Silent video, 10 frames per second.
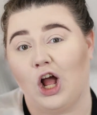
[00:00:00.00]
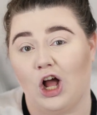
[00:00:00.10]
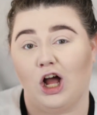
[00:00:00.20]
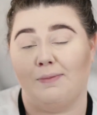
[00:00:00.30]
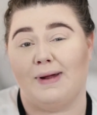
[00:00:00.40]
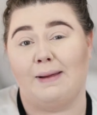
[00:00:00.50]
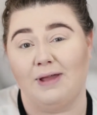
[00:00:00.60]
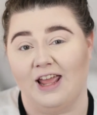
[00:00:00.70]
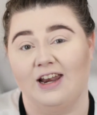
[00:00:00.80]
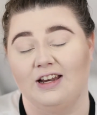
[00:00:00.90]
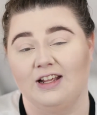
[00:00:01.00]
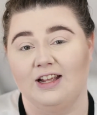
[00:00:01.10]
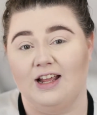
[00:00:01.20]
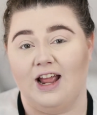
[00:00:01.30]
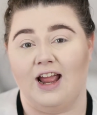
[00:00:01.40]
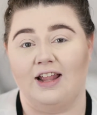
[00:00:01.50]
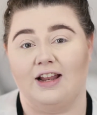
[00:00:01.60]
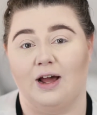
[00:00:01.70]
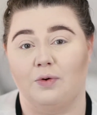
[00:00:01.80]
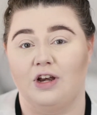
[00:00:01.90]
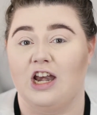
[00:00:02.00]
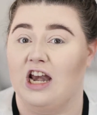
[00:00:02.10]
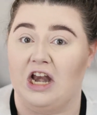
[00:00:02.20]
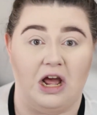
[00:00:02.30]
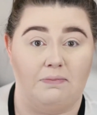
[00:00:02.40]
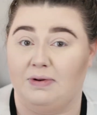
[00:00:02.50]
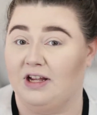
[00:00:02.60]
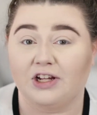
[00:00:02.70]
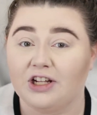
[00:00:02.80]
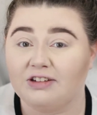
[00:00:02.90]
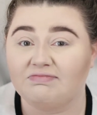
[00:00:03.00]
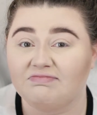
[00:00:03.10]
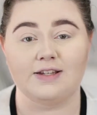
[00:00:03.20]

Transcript: on my bed, and that would not be good.